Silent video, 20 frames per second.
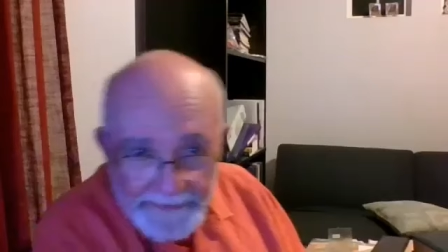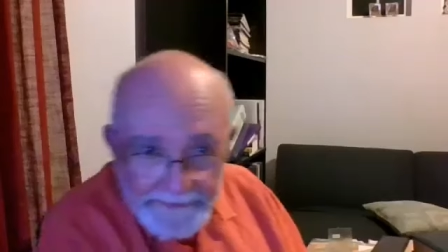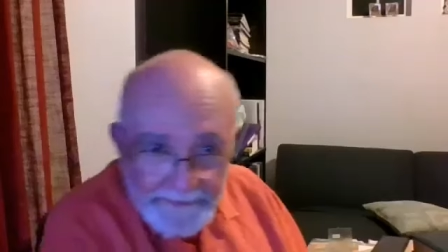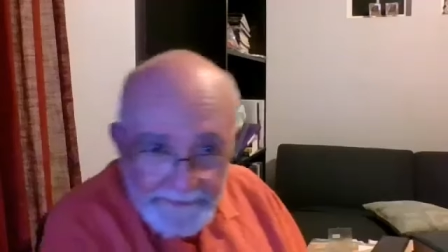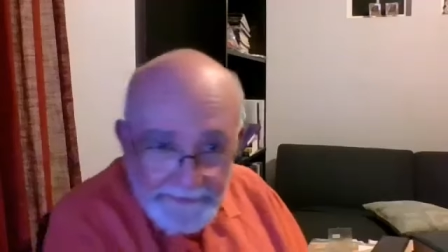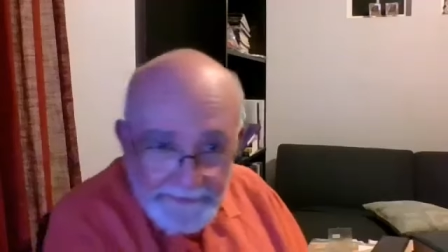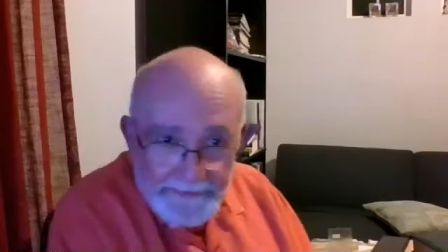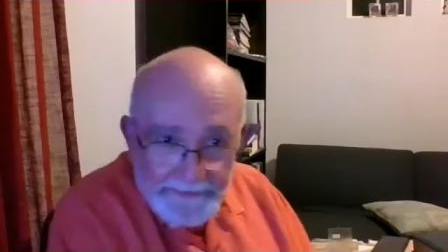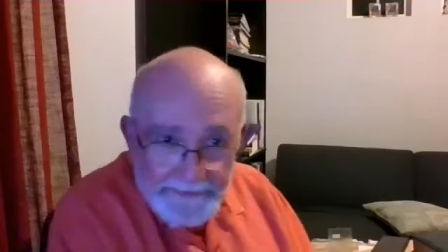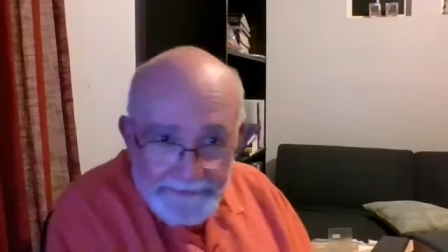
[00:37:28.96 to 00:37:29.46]

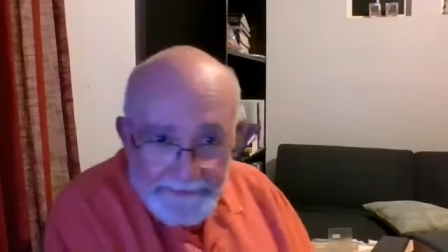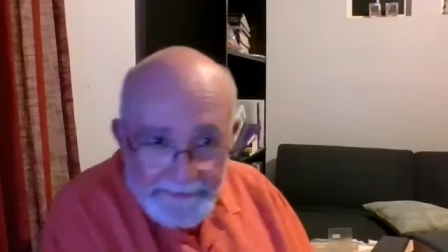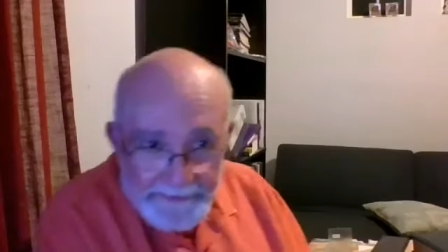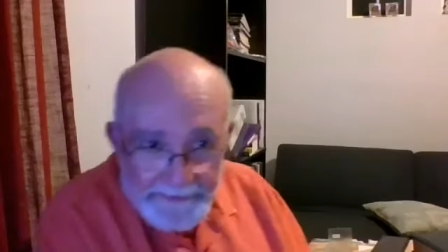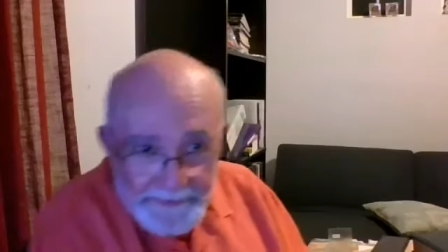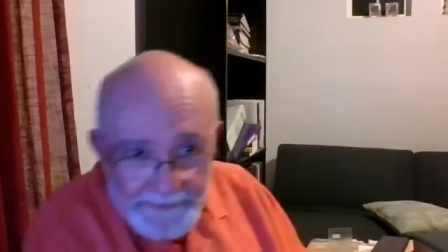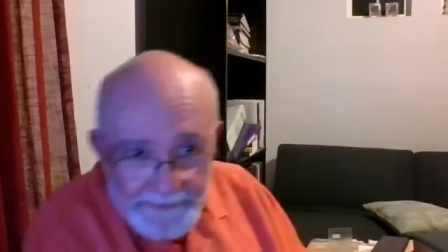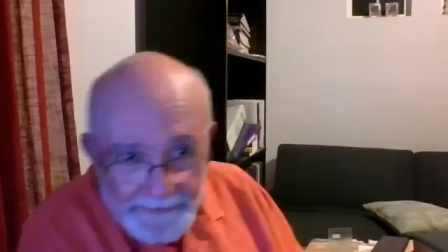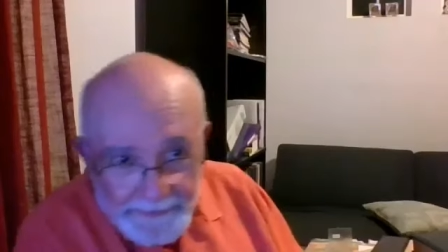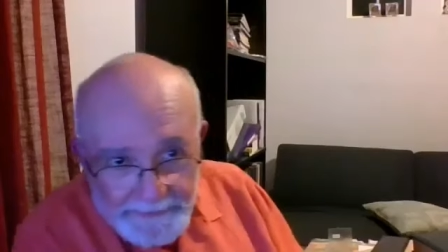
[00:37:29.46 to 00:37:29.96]
I
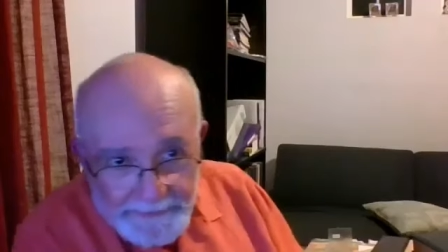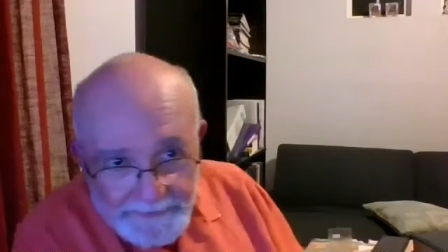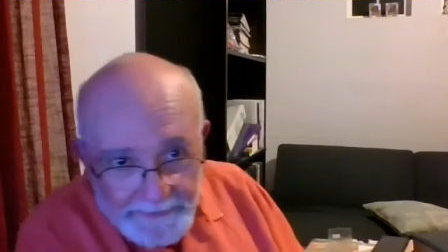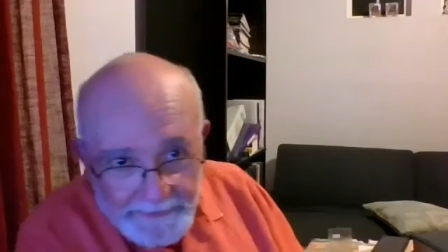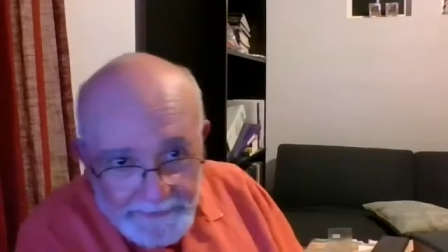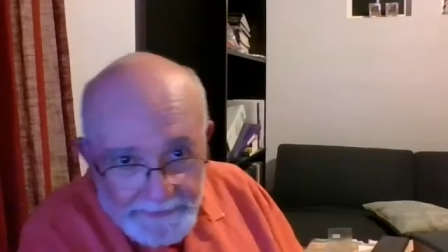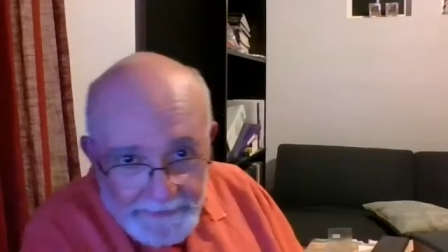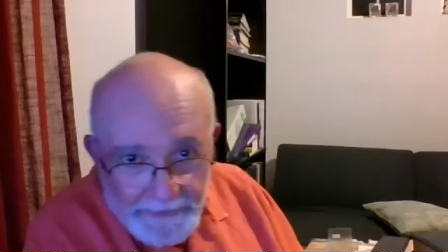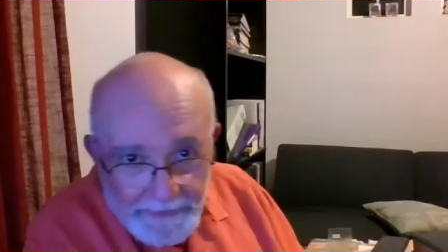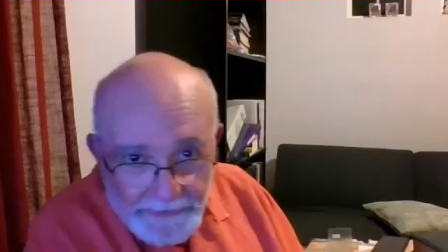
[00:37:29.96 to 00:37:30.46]

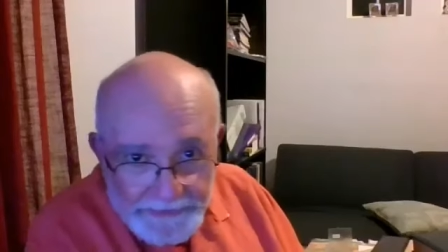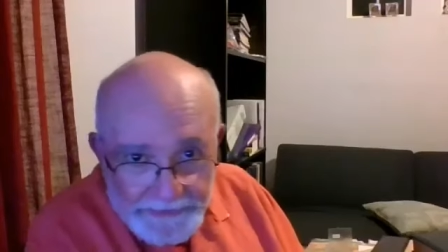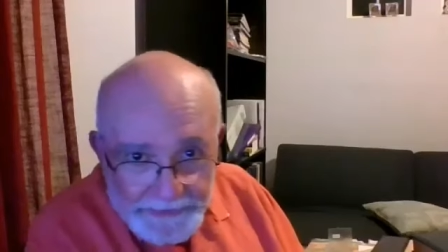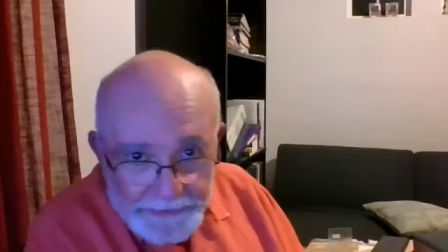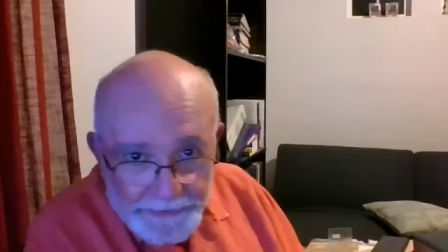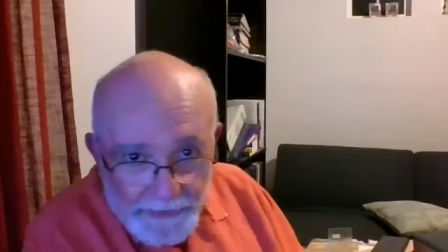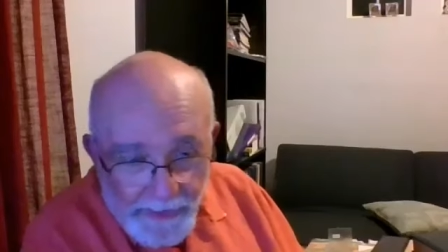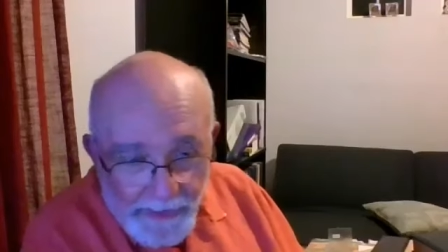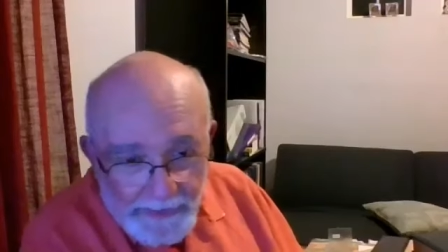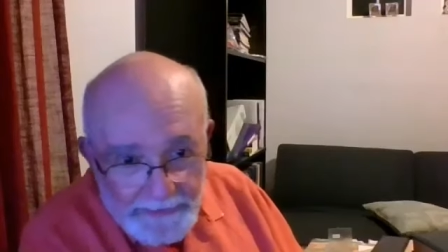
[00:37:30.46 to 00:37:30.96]

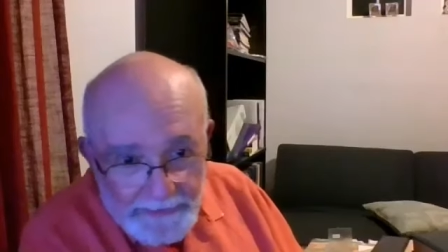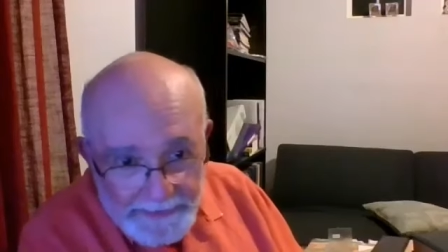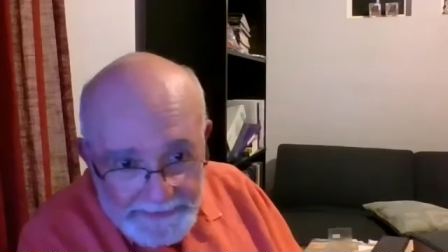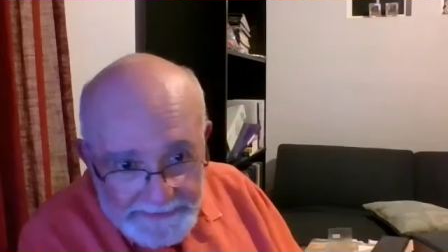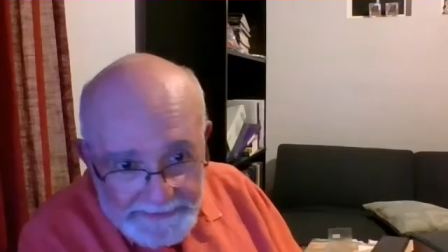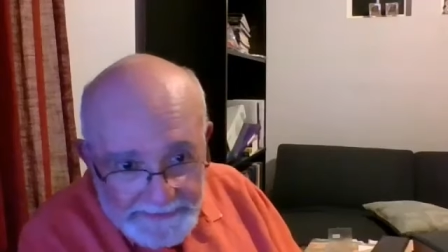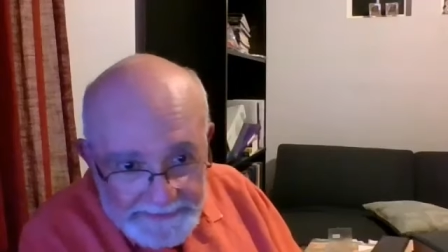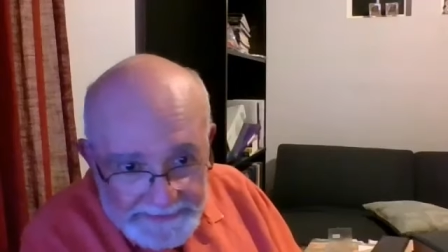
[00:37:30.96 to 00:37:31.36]
strongly